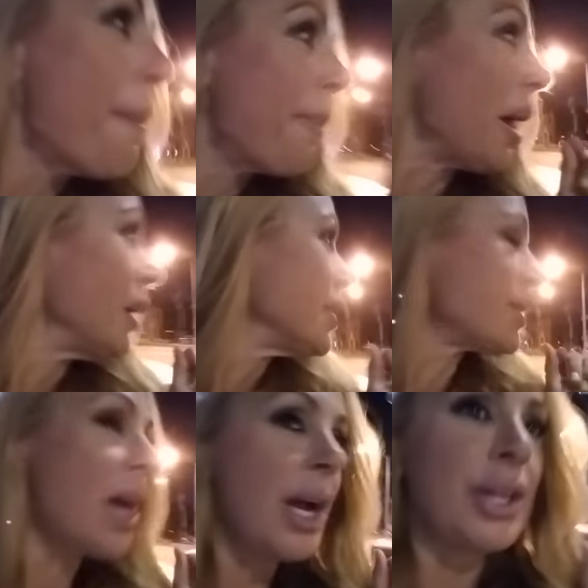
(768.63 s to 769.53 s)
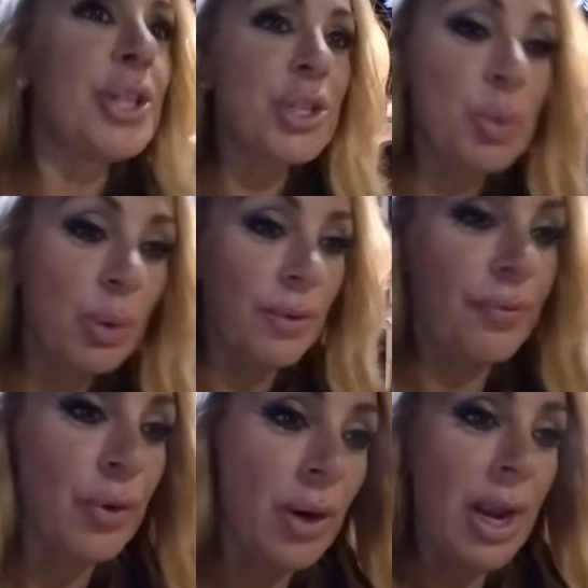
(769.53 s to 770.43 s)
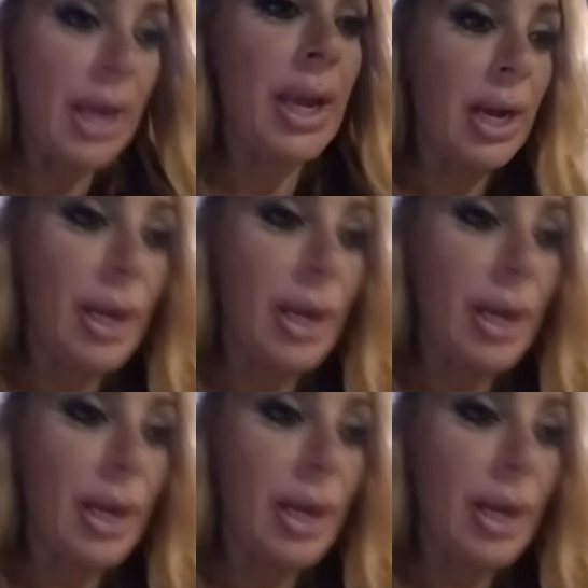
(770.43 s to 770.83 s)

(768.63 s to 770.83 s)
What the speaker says: But I used to work for a